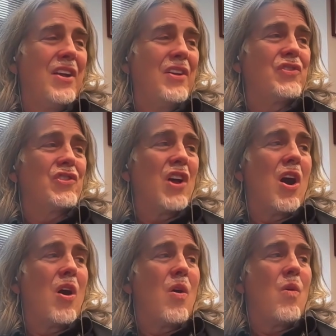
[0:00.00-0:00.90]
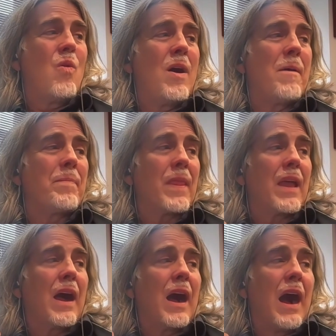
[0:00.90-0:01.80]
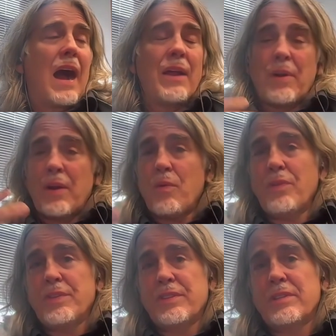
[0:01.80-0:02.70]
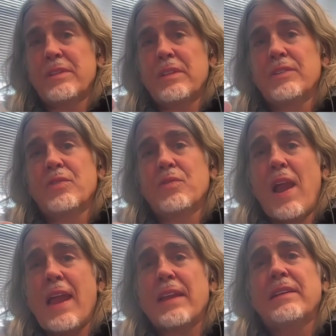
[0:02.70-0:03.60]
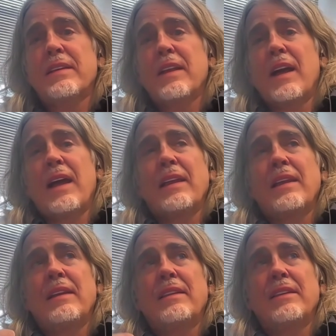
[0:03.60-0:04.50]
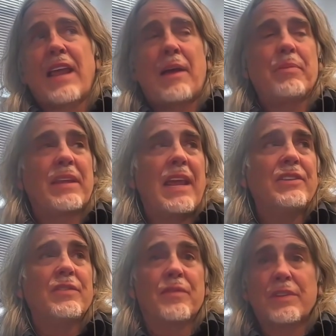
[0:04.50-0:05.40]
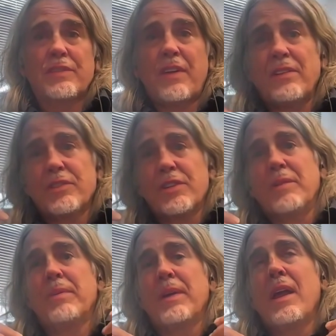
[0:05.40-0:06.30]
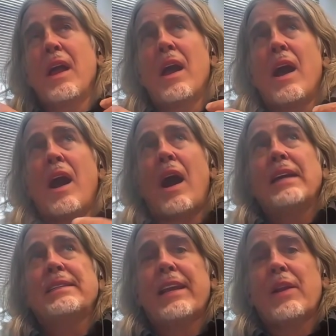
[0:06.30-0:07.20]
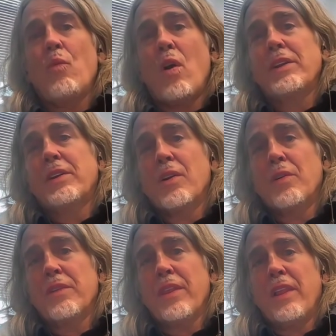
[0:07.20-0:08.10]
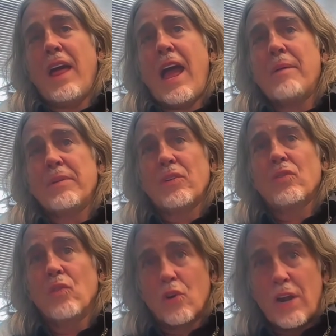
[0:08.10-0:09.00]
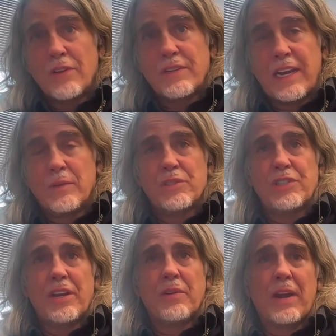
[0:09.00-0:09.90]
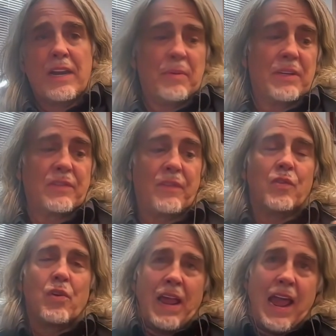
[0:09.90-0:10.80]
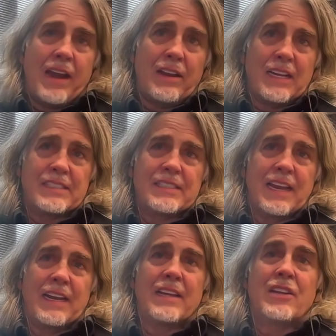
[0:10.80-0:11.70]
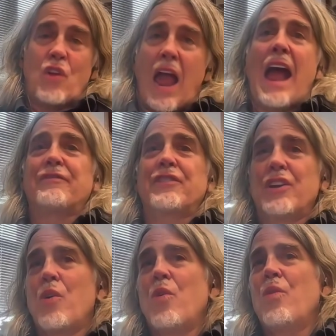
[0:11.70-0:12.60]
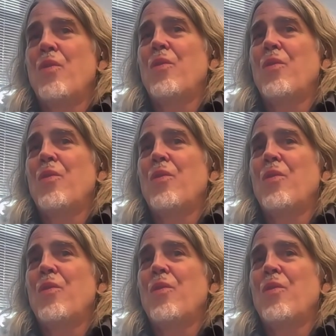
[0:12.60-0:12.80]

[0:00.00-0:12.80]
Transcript: So when I wrote this grant, this application for this fellowship, I said I wanted to go into the lab and learn how data was generated, because if you're going to analyze data, you have to know